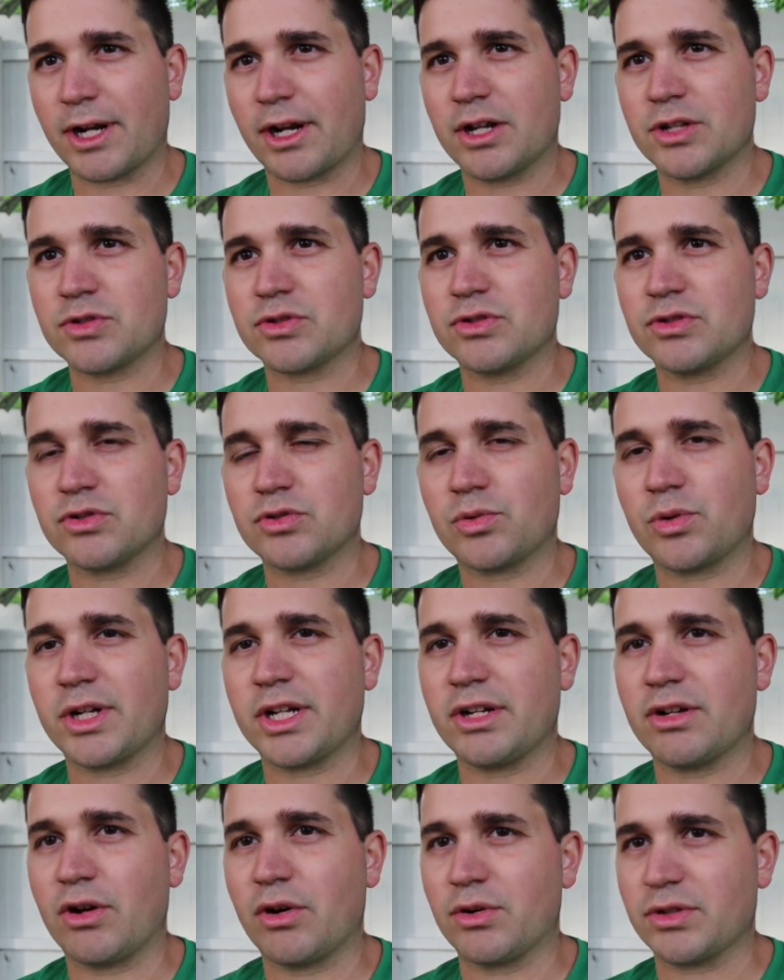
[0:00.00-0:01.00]

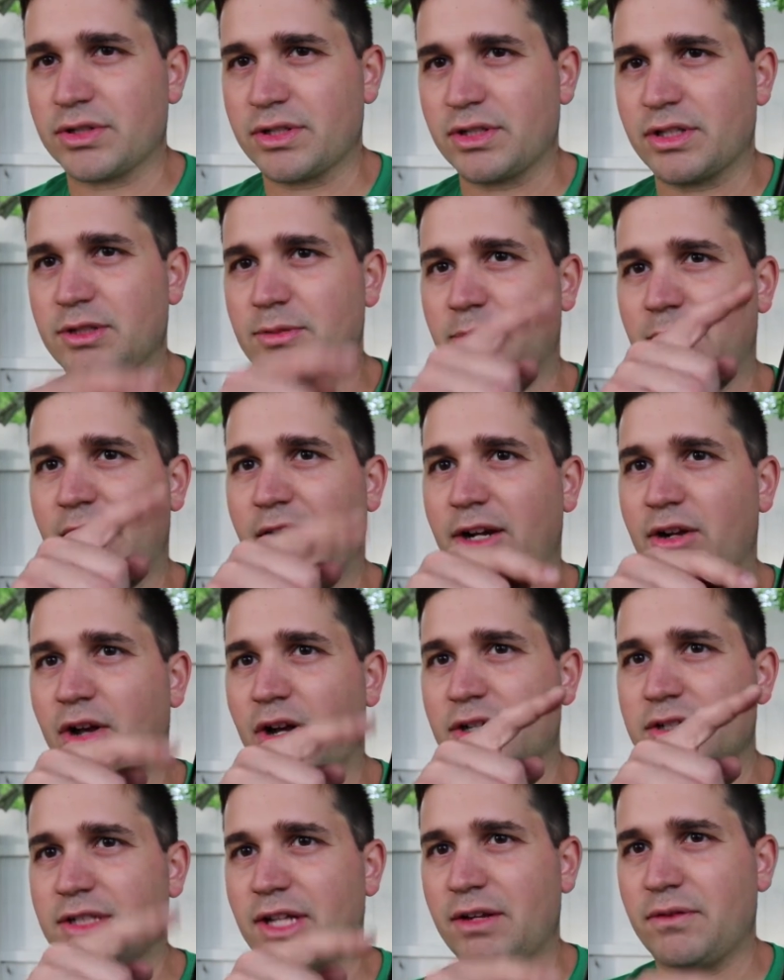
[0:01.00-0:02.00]
$120 in this black
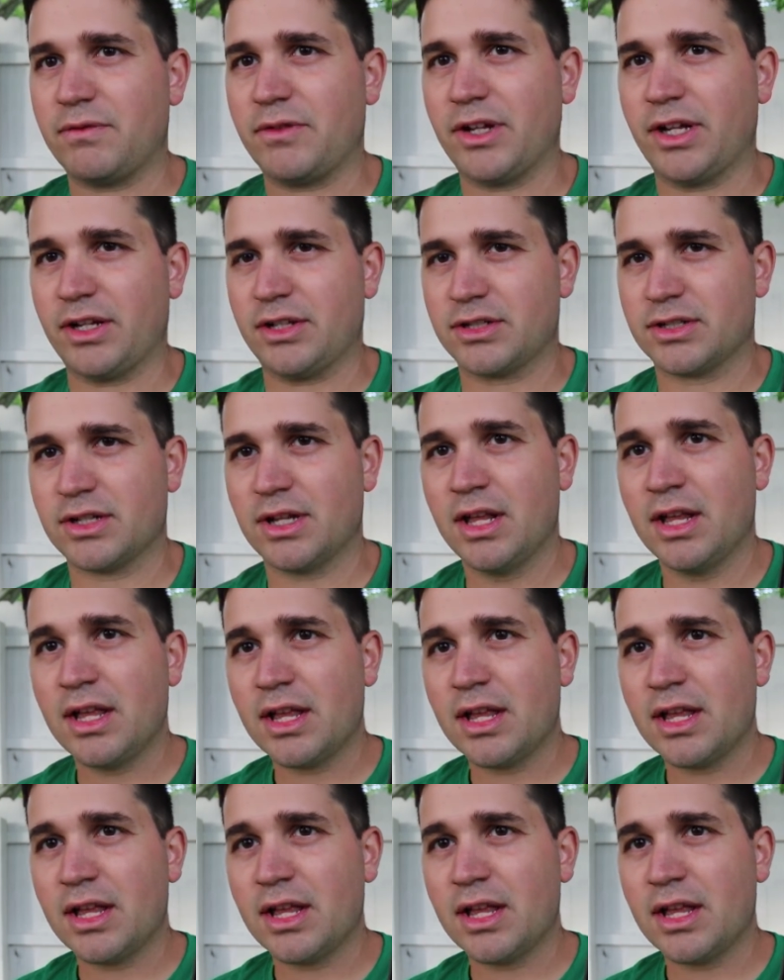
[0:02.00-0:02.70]
oxide finish.